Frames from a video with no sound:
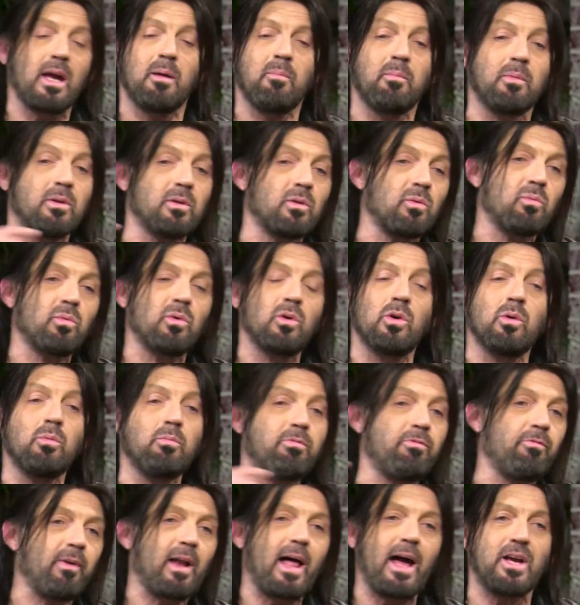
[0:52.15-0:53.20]
came in the
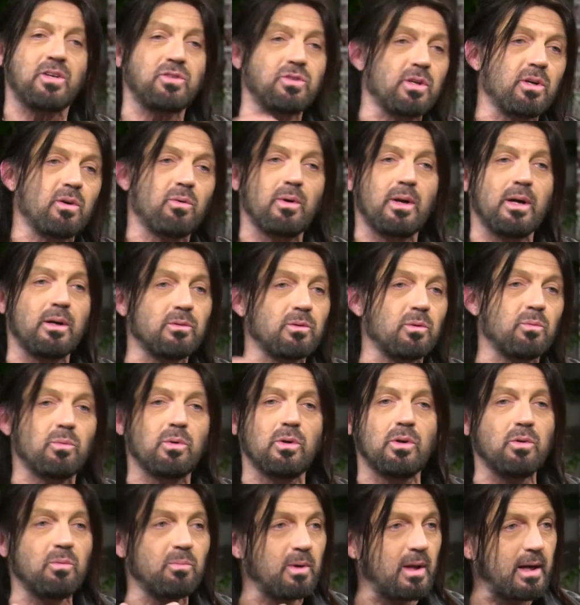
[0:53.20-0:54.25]
room, flashing around the
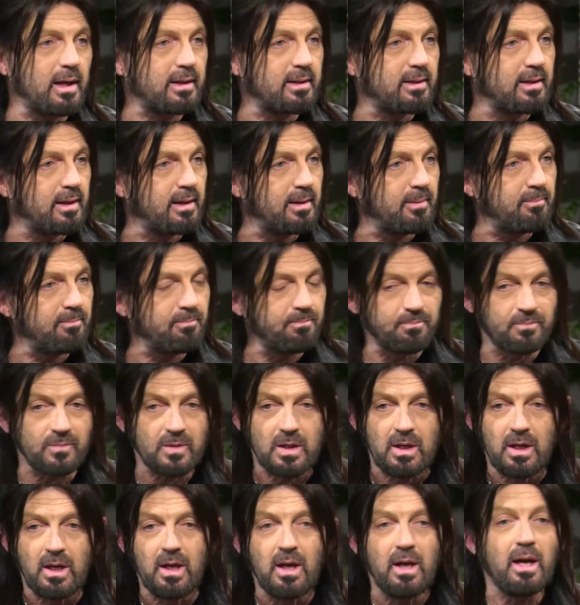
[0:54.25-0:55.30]
room like that.
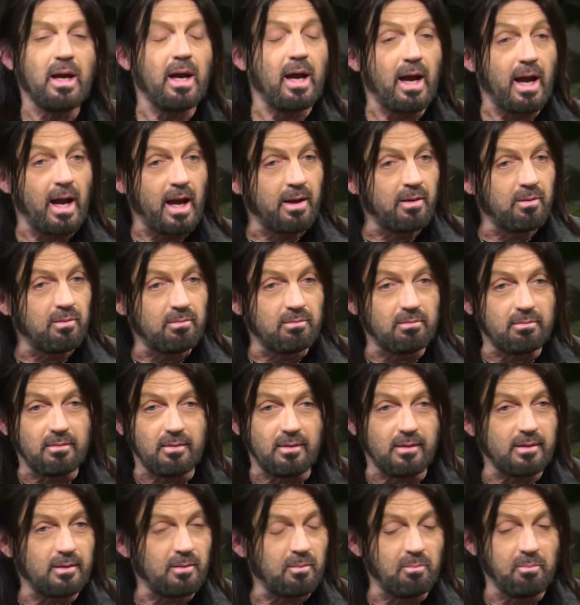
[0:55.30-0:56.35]
And
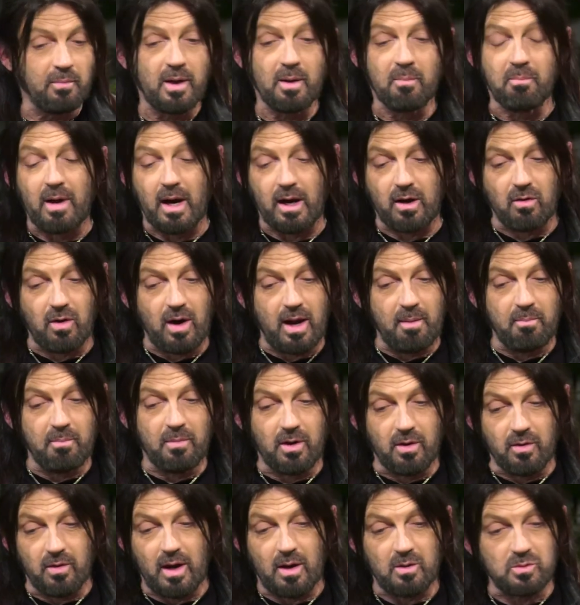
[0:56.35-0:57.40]
me and my
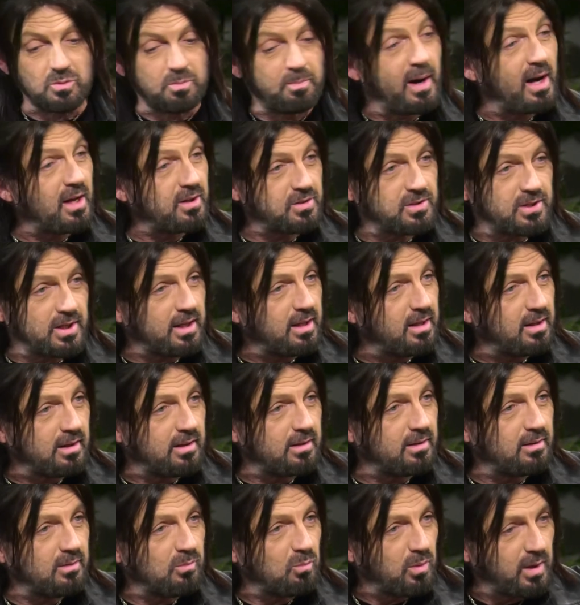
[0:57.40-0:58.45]
grandmother, I was about
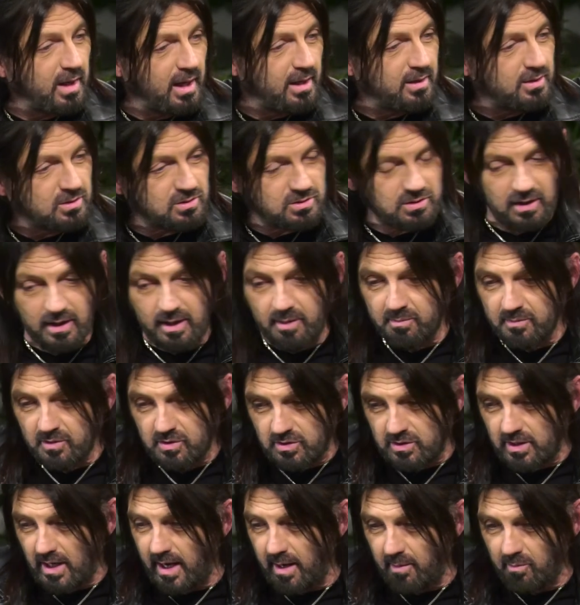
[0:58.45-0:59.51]
10. We had to sleep in the
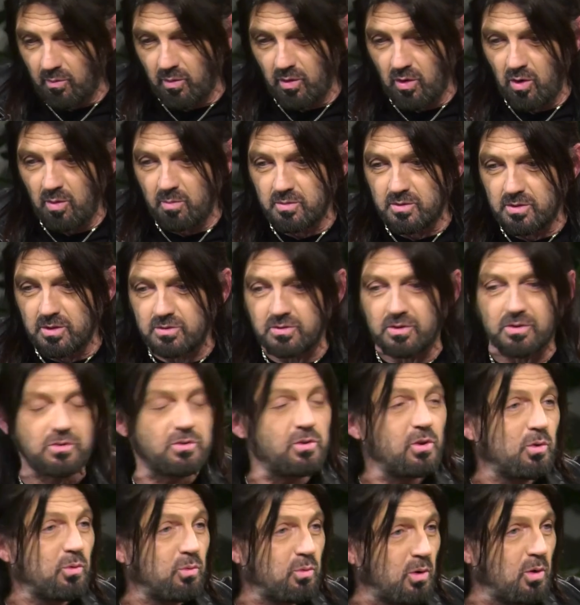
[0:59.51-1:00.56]
same room, just a
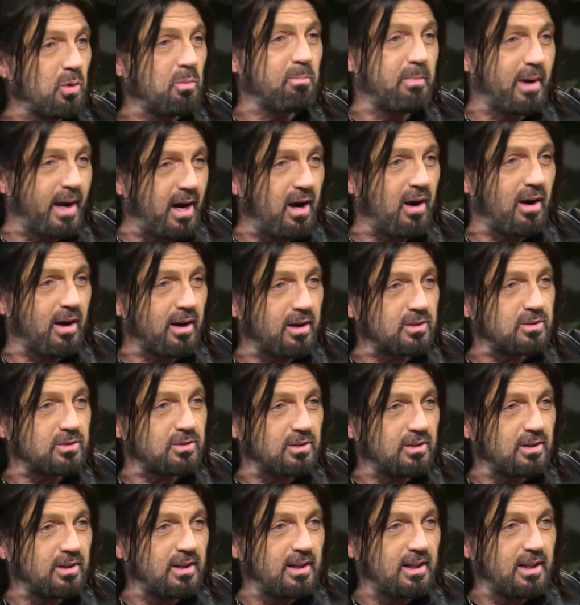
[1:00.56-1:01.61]
two-room
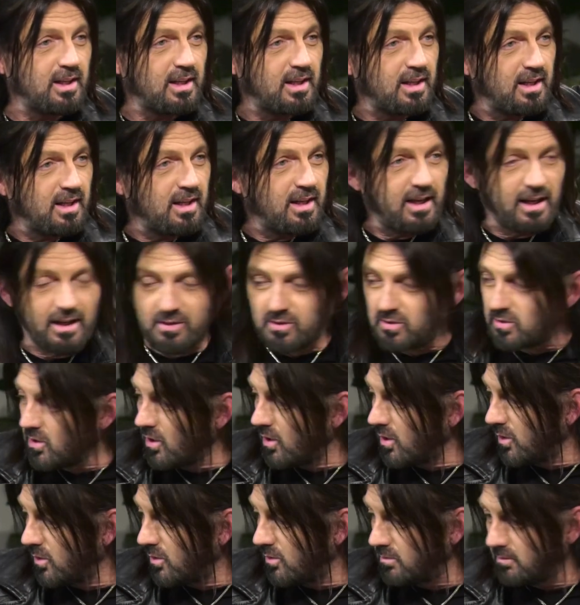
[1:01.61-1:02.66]
barracks. And
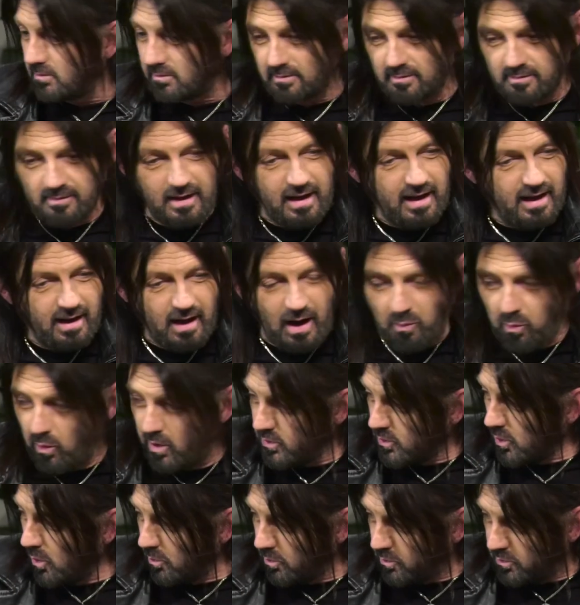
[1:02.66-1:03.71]
so we
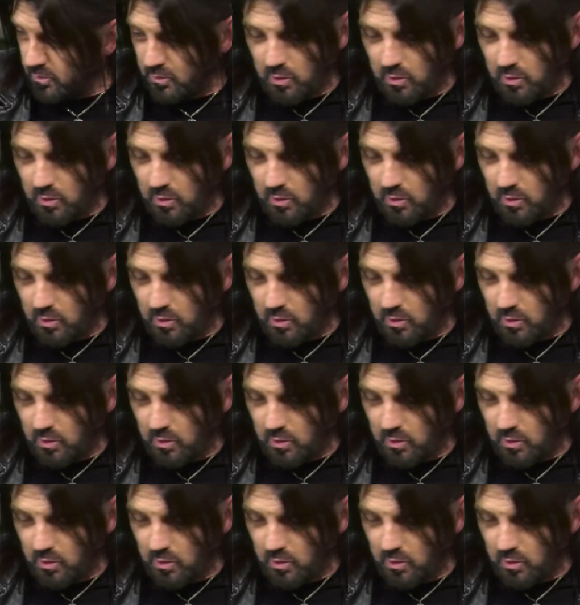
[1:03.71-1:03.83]
was on